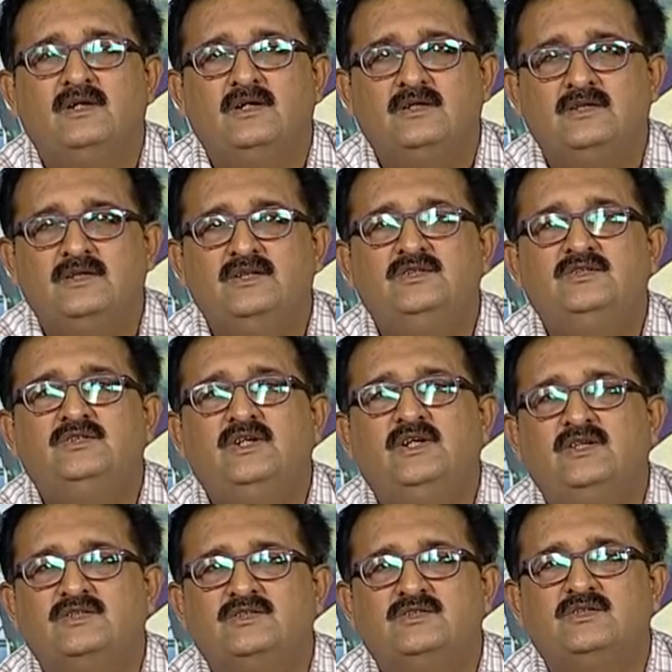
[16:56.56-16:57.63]
These
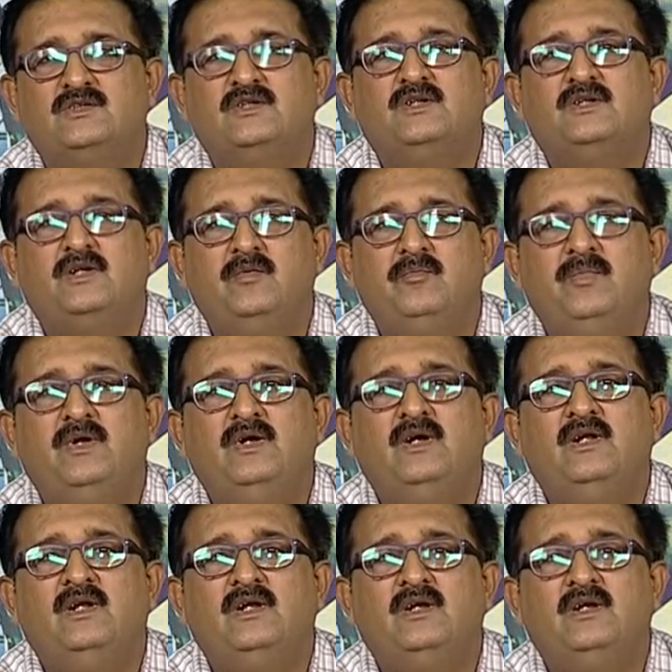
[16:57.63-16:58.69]
days,
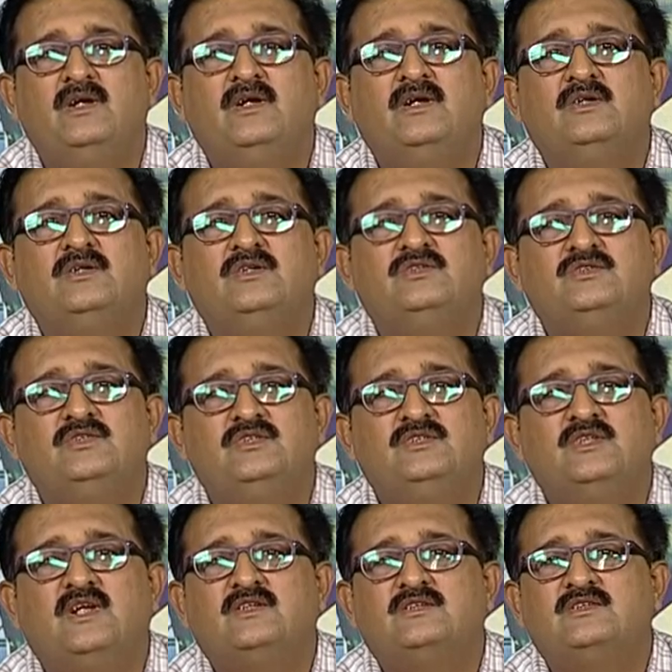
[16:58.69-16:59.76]
typically this disk
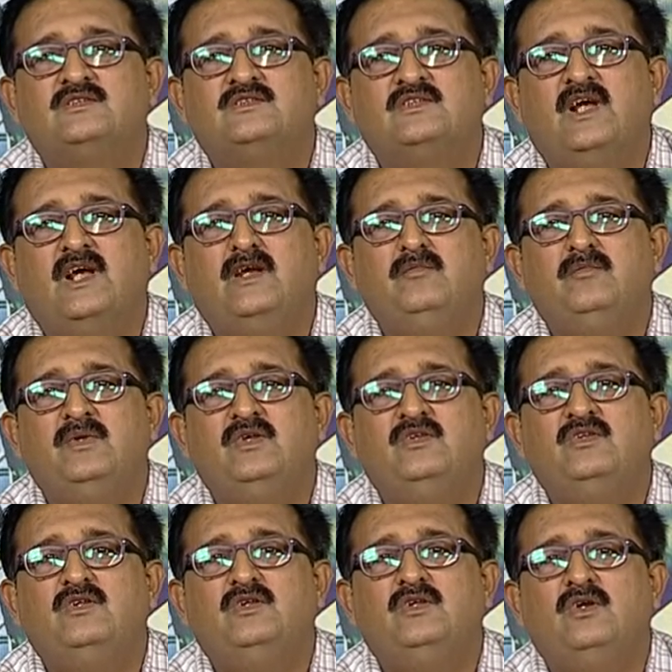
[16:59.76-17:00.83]
access time is
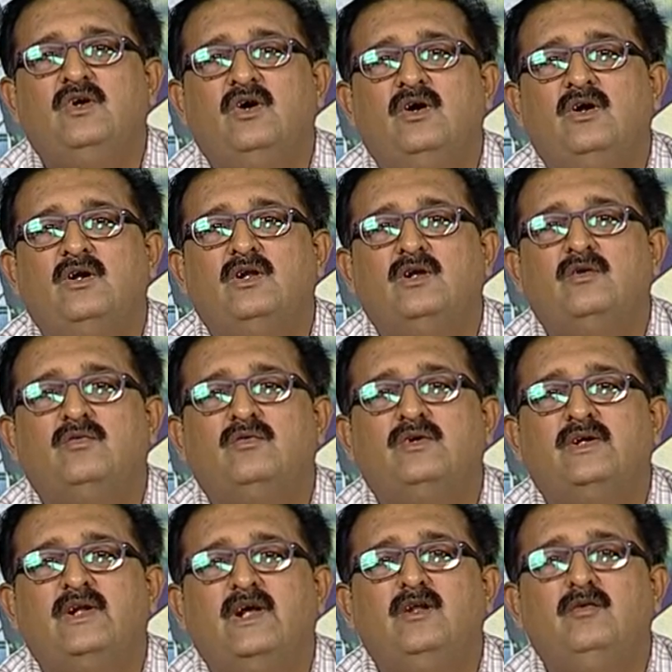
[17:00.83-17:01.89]
in the order of
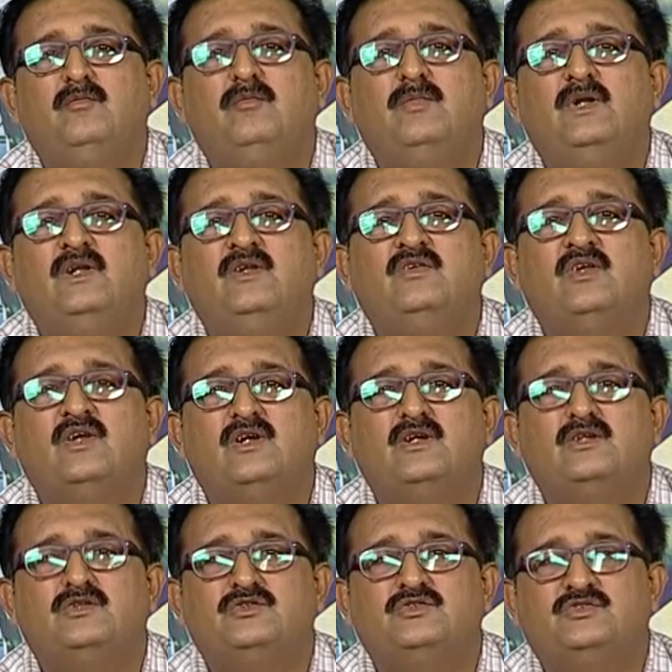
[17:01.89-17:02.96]
10
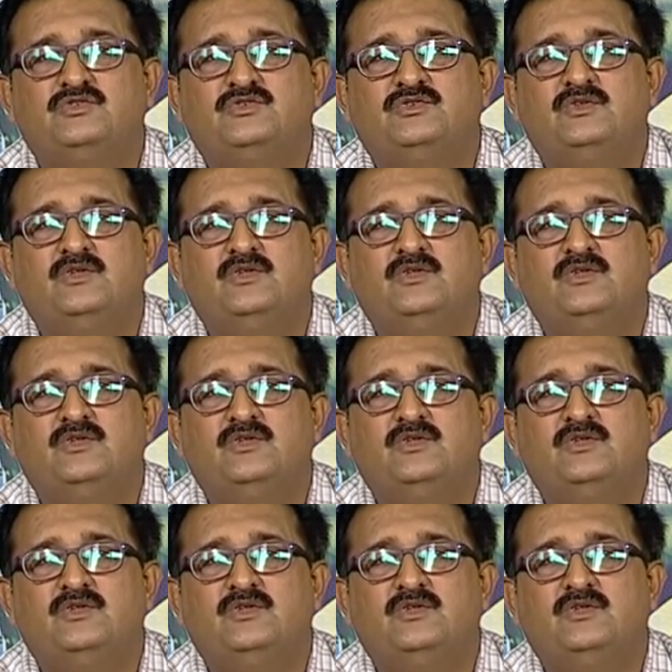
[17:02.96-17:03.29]
milliseconds.